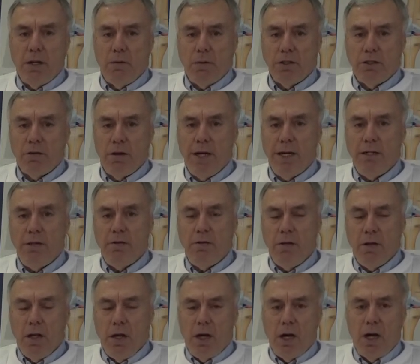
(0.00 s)
that we're trying to
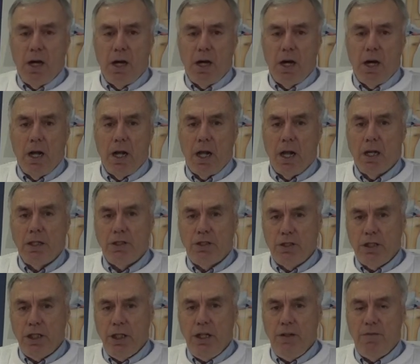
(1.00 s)

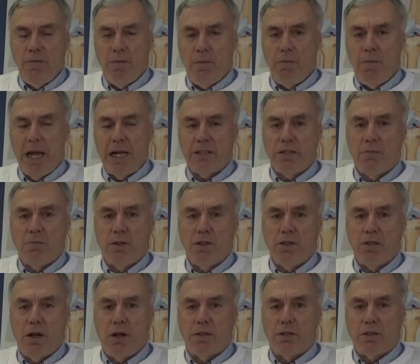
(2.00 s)
achieve maximum
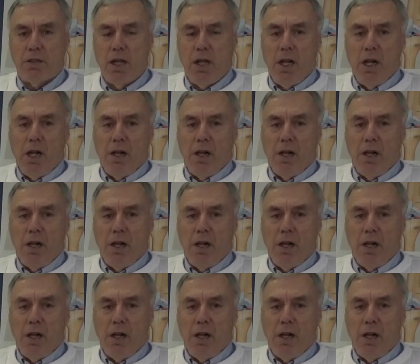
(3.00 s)
results.